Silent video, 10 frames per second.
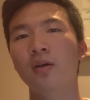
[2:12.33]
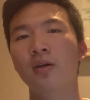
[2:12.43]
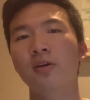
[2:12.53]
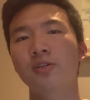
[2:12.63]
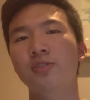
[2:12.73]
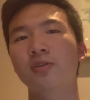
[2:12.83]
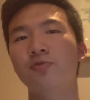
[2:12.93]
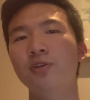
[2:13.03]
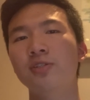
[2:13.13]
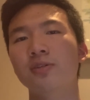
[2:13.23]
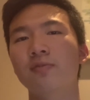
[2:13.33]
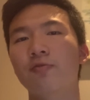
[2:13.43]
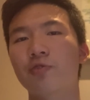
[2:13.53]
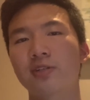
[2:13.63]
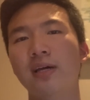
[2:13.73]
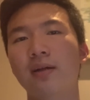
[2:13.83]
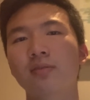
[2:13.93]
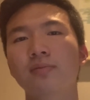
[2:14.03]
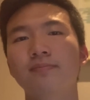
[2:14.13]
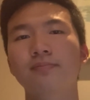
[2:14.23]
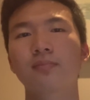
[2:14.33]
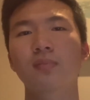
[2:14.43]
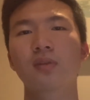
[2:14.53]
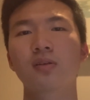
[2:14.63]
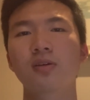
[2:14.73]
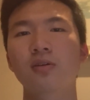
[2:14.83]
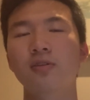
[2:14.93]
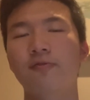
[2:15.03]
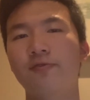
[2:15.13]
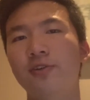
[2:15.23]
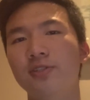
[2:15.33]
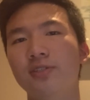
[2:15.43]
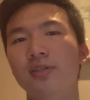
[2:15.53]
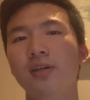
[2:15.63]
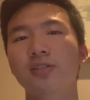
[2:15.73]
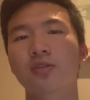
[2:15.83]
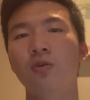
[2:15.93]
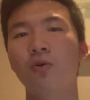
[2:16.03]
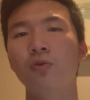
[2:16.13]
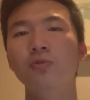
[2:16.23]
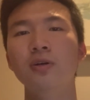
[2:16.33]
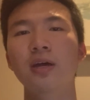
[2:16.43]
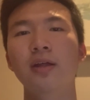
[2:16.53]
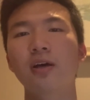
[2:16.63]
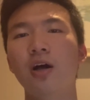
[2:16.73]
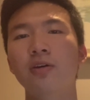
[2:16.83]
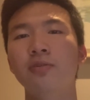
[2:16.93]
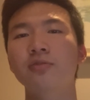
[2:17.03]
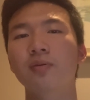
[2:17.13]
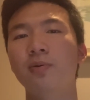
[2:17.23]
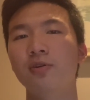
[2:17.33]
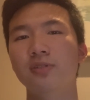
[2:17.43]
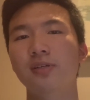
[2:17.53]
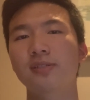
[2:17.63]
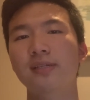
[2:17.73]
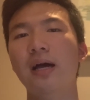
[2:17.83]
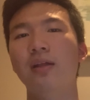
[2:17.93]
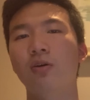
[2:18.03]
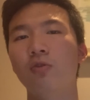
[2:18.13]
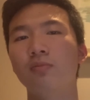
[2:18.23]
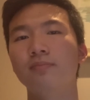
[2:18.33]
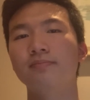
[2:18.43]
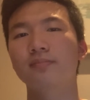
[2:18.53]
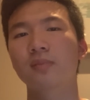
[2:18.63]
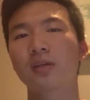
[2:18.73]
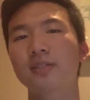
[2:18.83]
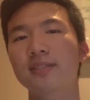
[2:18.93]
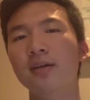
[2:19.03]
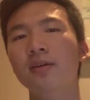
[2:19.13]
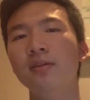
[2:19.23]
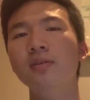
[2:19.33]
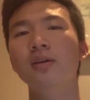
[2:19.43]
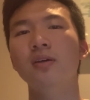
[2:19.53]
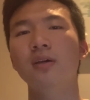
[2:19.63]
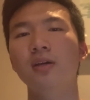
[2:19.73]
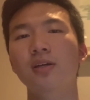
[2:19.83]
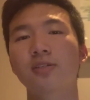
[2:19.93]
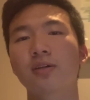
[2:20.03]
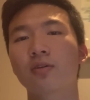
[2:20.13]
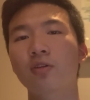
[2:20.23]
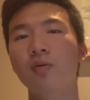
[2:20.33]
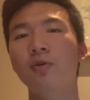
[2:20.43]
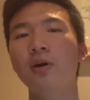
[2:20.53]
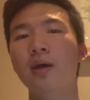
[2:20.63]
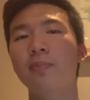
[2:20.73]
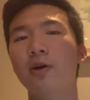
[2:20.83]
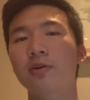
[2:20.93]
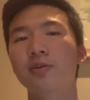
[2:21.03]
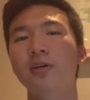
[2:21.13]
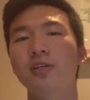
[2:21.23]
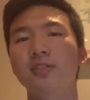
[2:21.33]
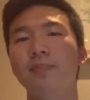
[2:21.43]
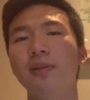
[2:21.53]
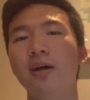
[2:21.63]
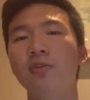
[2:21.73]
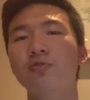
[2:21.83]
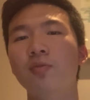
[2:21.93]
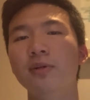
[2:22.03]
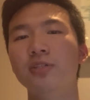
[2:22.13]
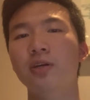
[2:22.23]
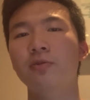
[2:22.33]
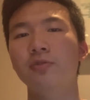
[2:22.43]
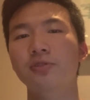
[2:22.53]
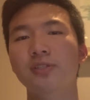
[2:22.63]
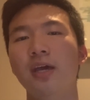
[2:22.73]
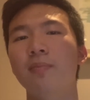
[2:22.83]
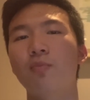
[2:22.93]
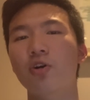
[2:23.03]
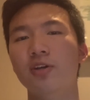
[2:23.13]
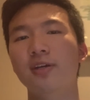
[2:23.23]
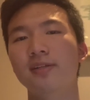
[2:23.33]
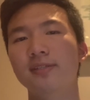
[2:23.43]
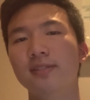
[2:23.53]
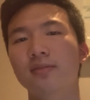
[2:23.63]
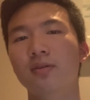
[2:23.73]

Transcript: Here's the reason for that. The first is coal and iron deposits at home. Second is a global empire supplying raw materials and markets.